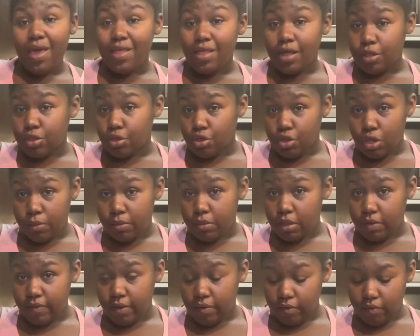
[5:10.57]
That's the cheapest
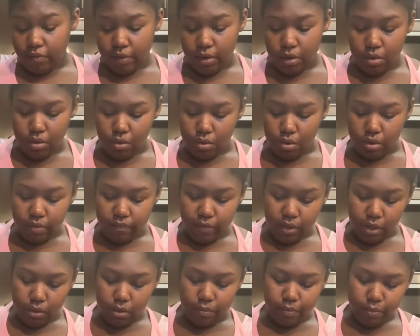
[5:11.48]
I've ever found coconut
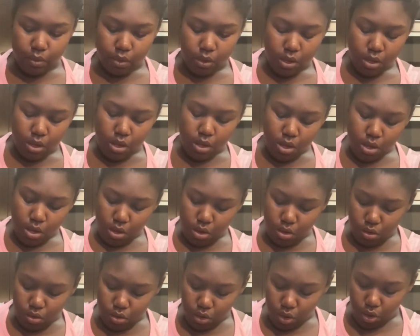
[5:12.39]
flour.
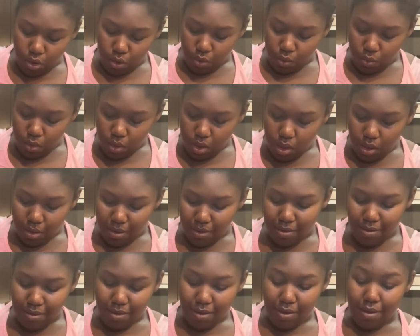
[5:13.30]
So
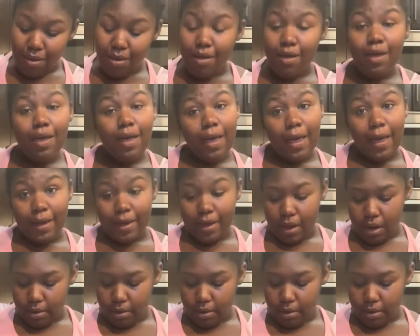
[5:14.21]
I got it.